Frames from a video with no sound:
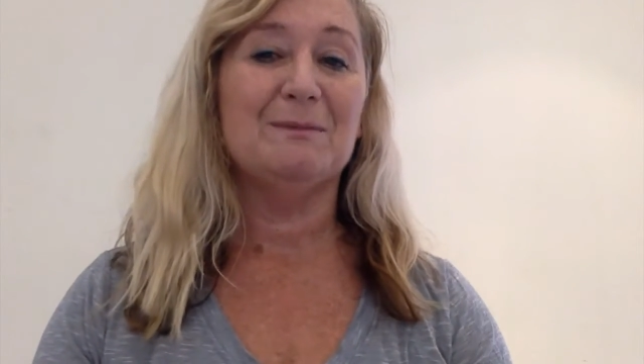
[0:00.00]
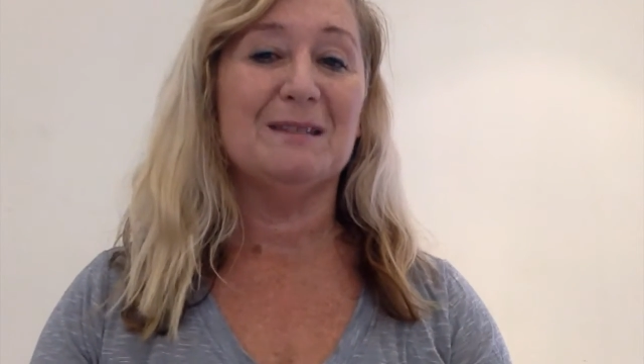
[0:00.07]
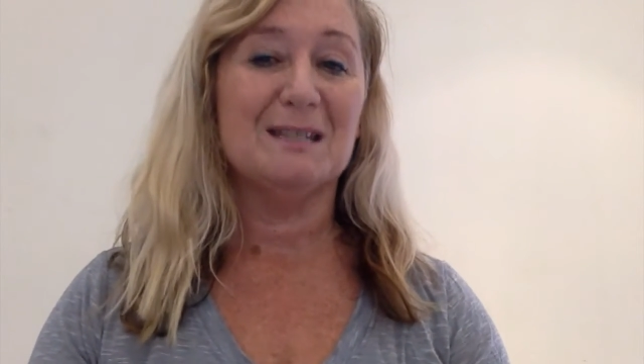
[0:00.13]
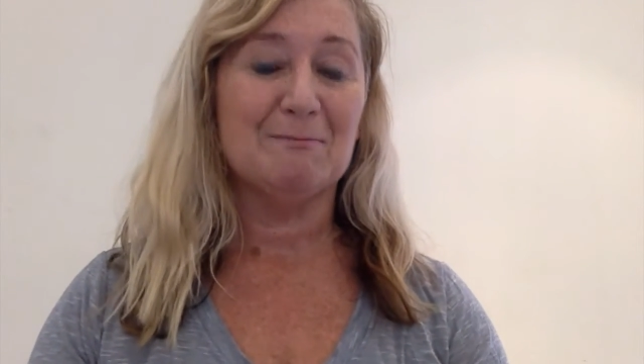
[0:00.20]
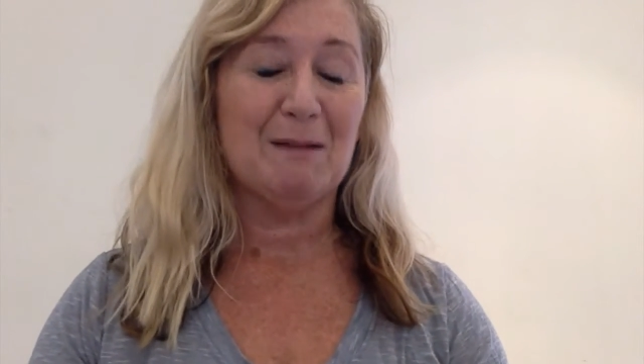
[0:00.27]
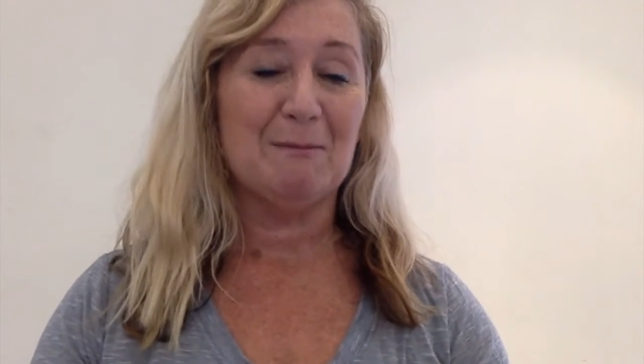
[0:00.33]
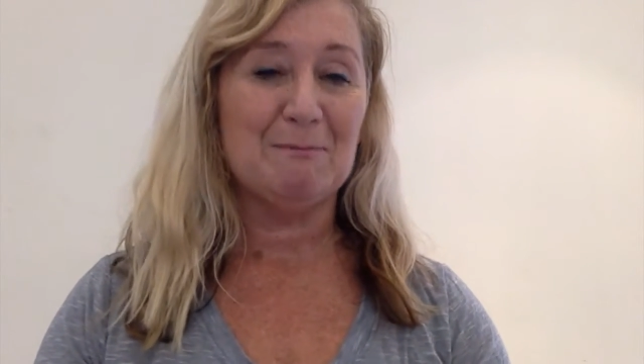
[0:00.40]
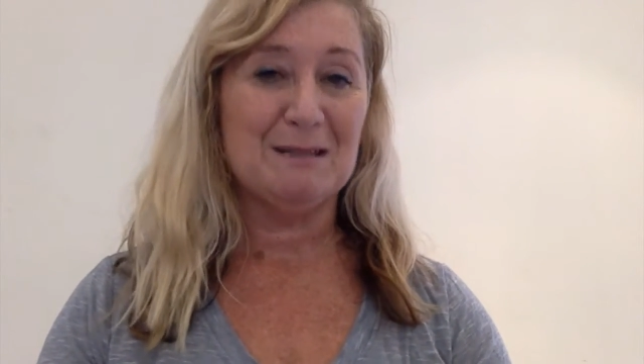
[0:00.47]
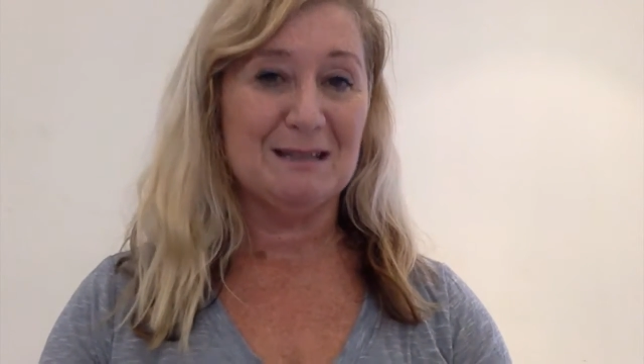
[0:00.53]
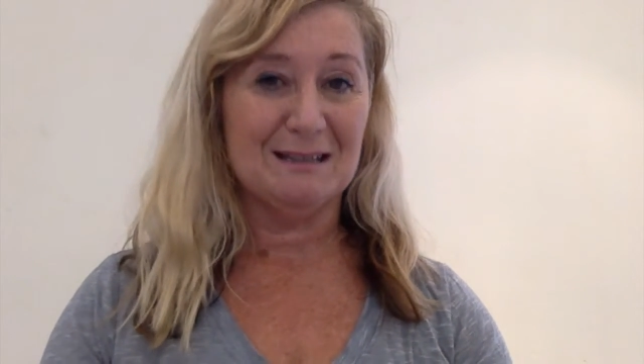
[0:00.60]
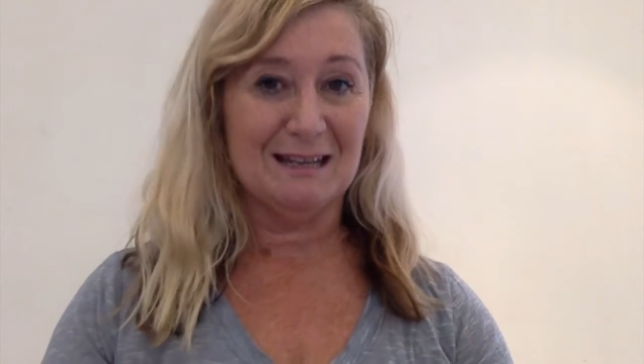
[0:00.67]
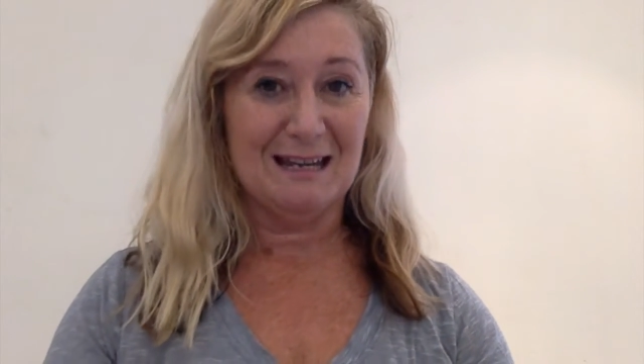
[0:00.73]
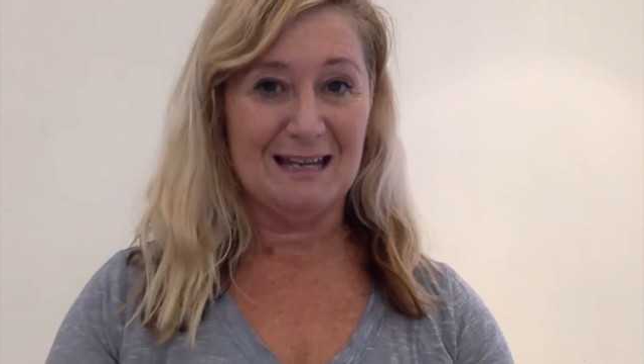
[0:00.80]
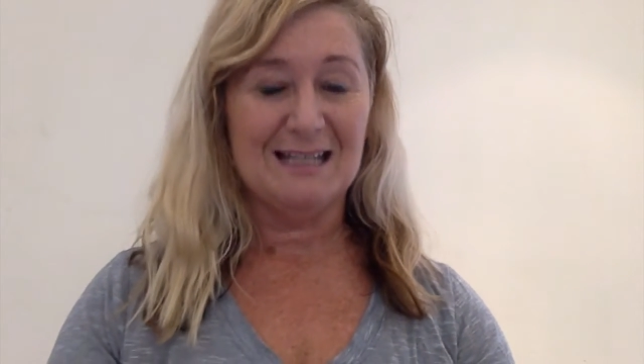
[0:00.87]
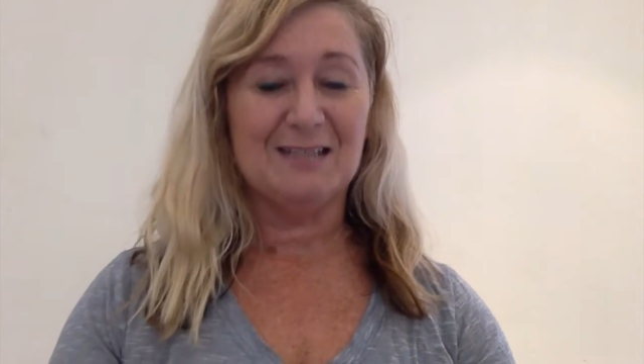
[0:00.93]
this might be the
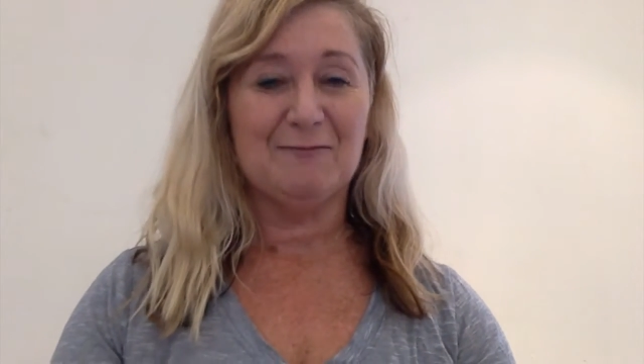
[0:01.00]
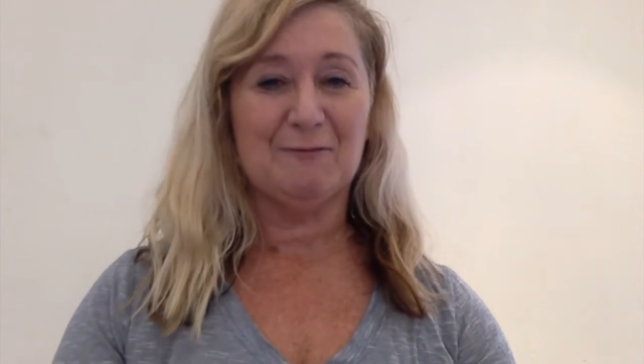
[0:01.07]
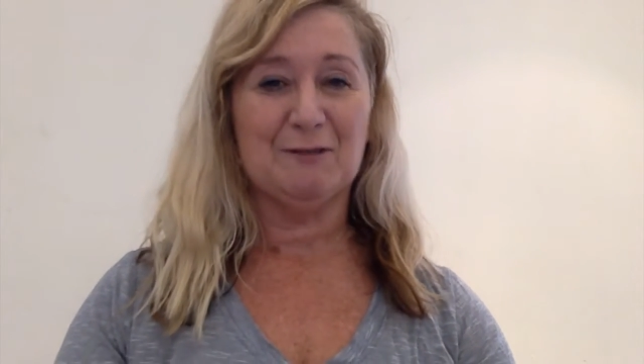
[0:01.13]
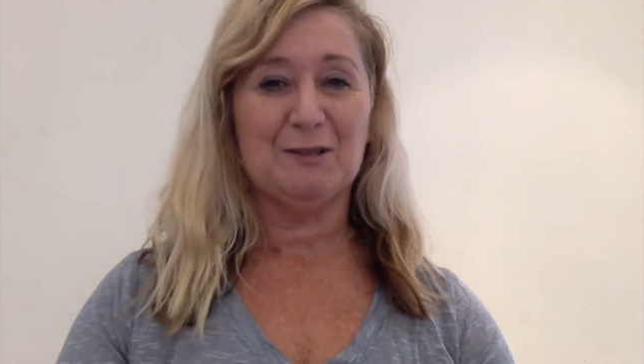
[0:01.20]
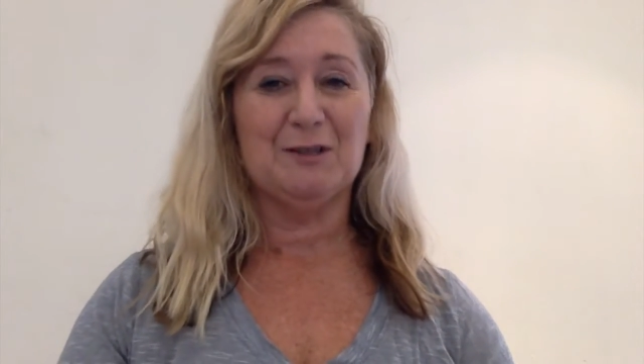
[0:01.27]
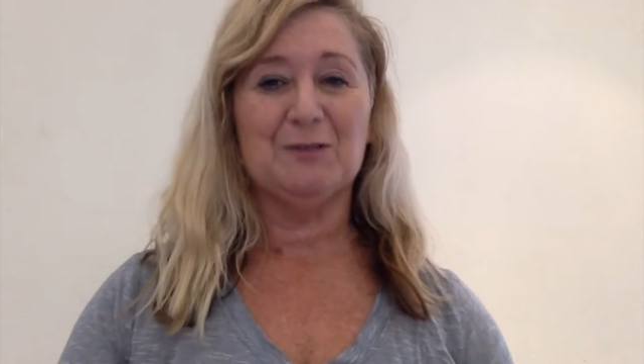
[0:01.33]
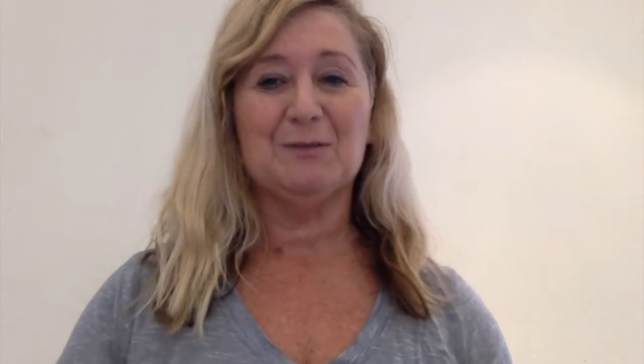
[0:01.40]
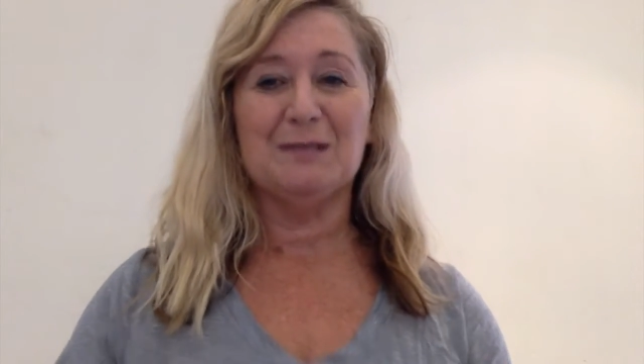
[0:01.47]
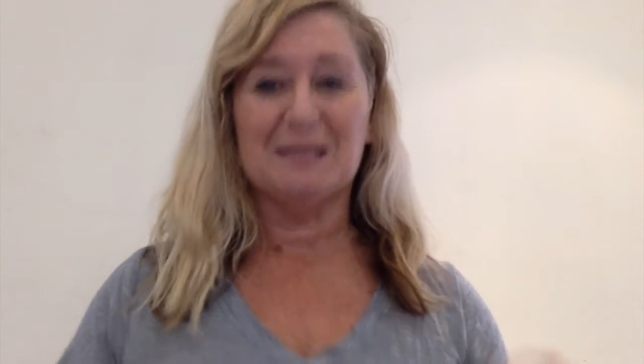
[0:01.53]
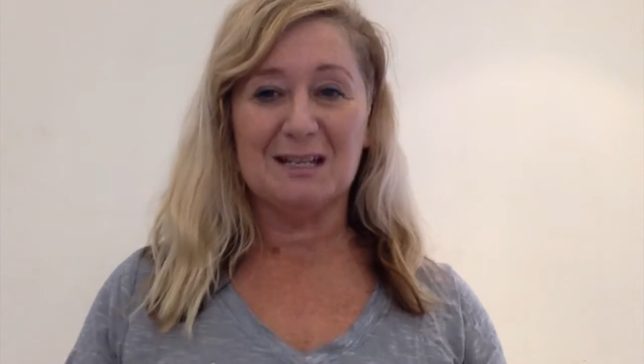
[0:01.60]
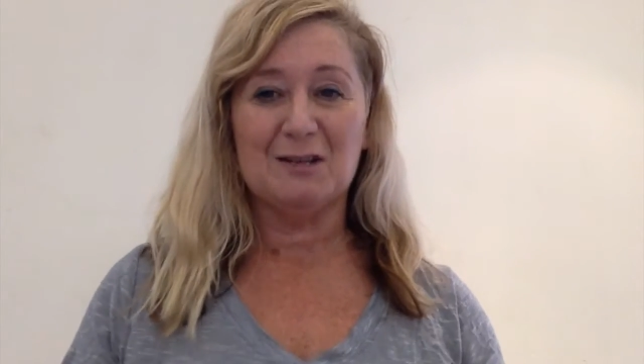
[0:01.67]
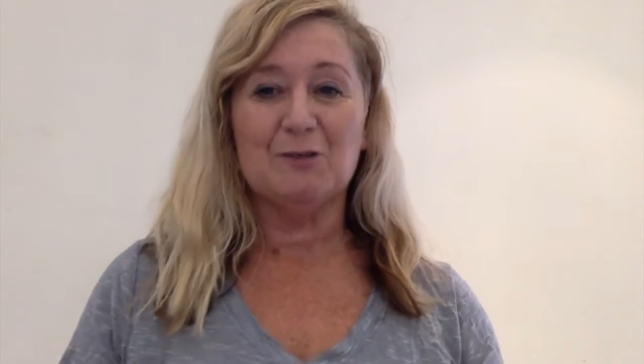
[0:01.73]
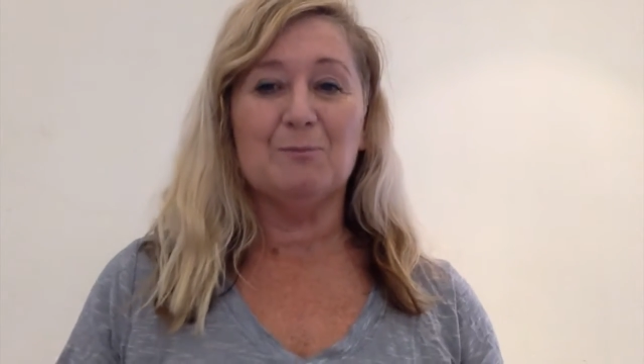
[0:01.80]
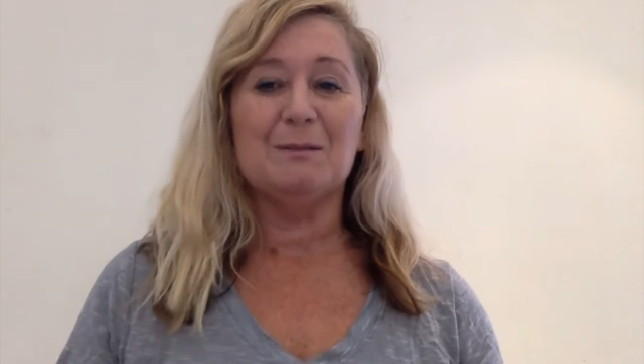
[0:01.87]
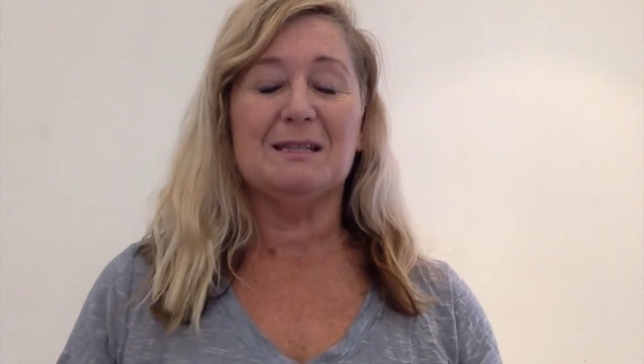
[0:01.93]
case for you, is that
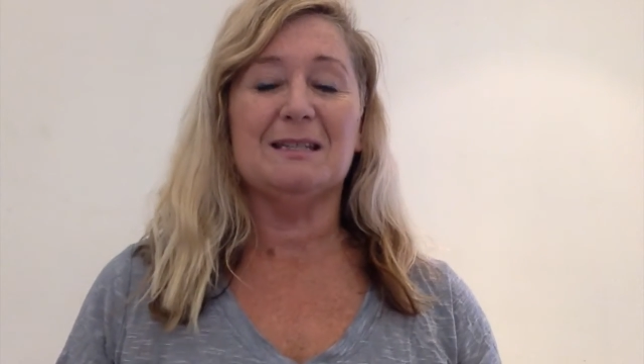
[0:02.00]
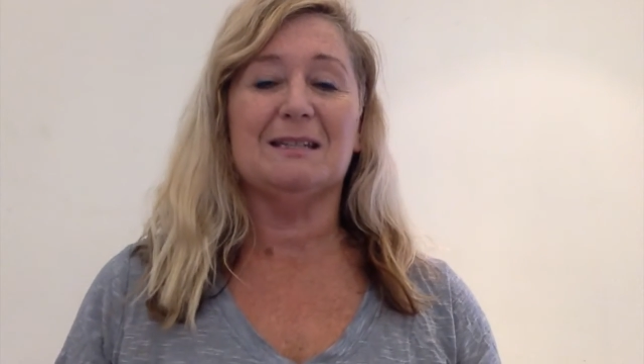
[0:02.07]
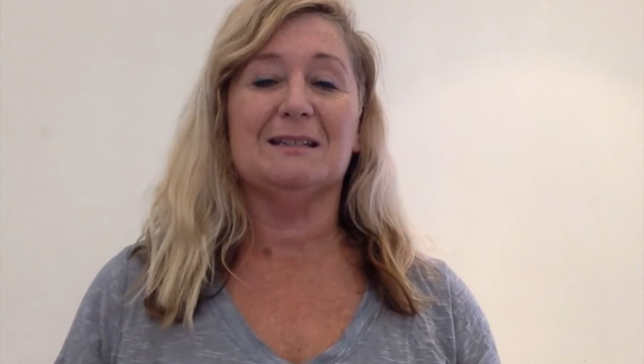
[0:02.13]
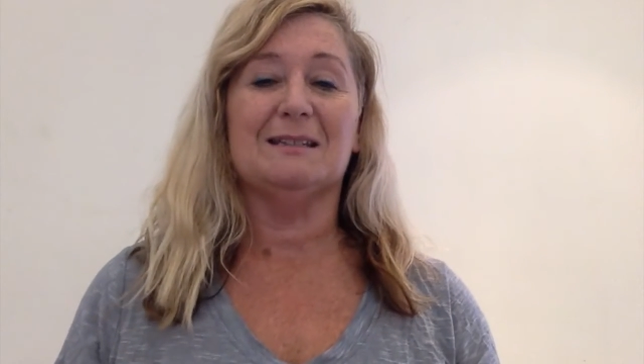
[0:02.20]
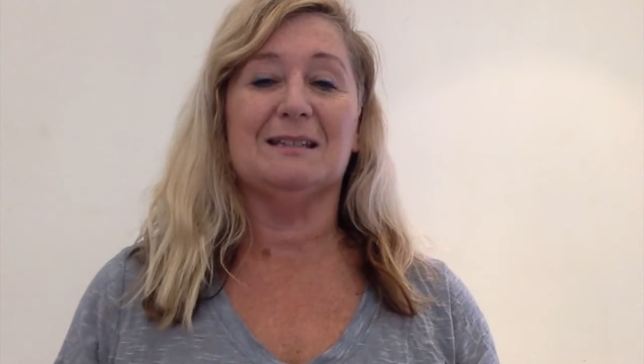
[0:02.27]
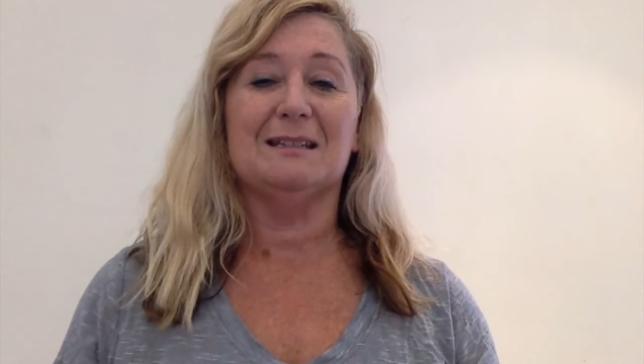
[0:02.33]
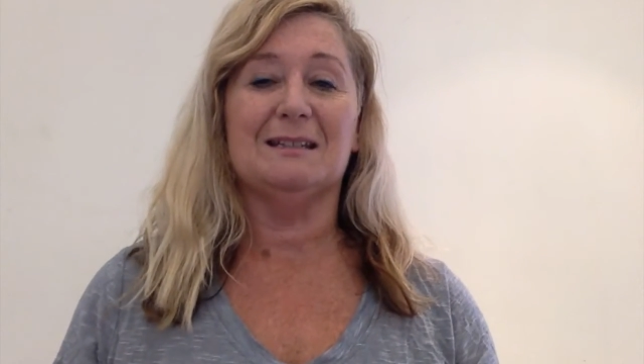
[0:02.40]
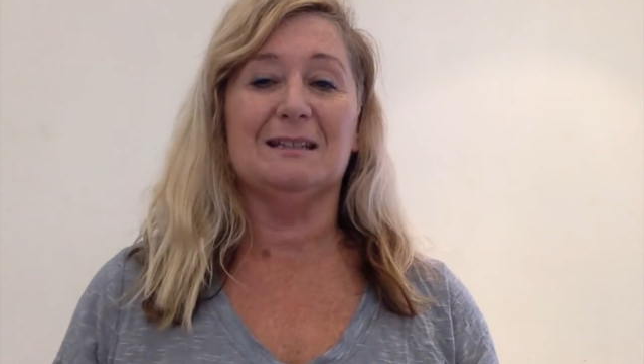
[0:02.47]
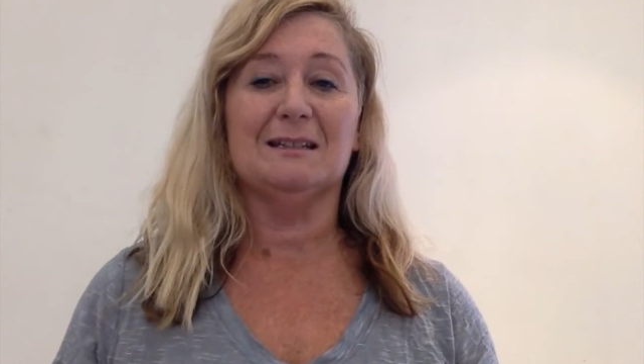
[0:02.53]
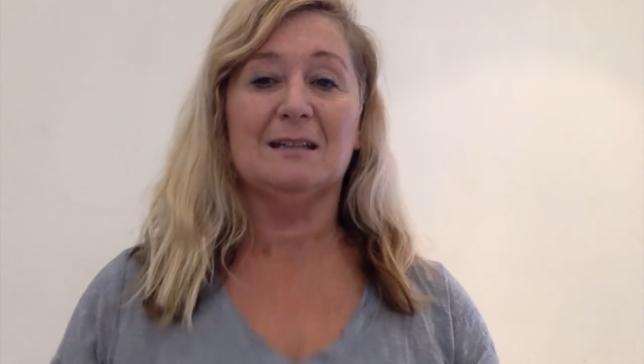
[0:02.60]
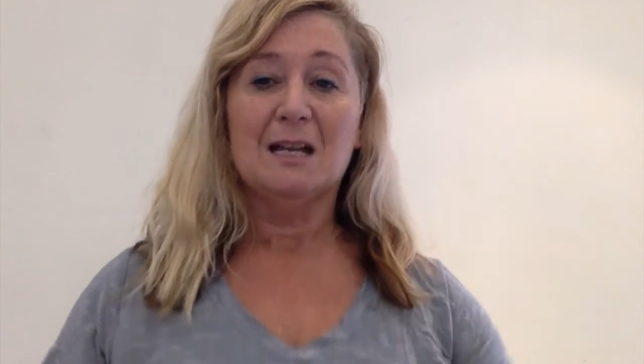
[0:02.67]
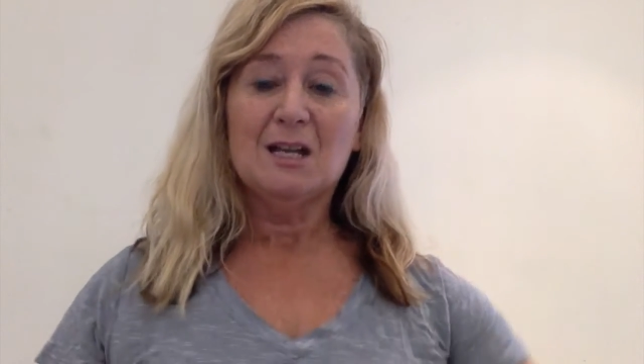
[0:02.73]
you'll be seated.